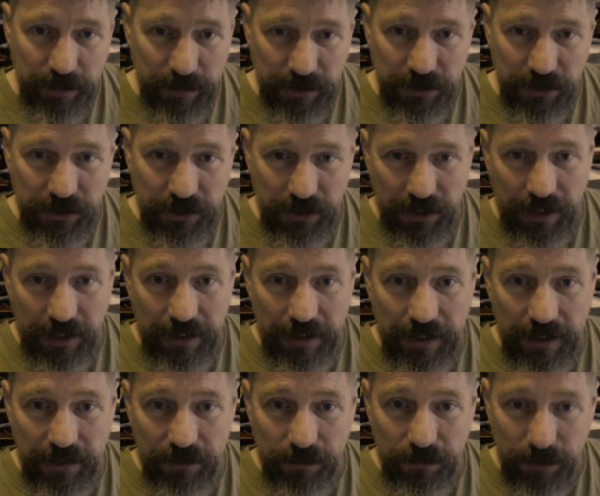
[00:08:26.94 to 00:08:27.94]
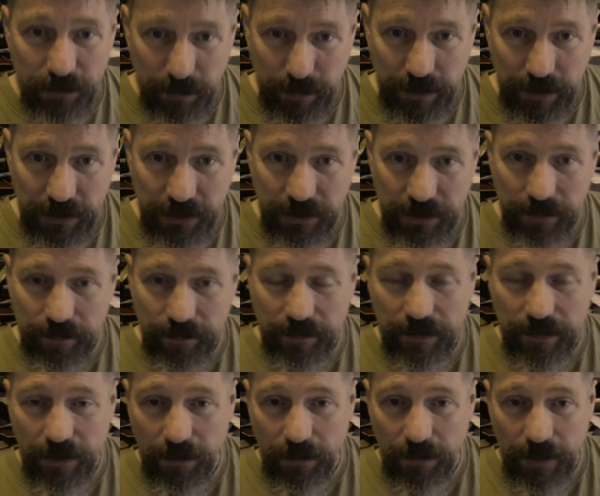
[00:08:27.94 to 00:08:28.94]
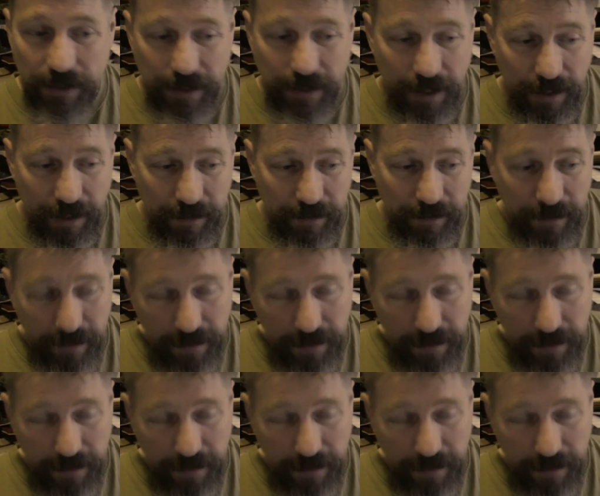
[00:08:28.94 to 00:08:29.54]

Chinese rubbish that we can.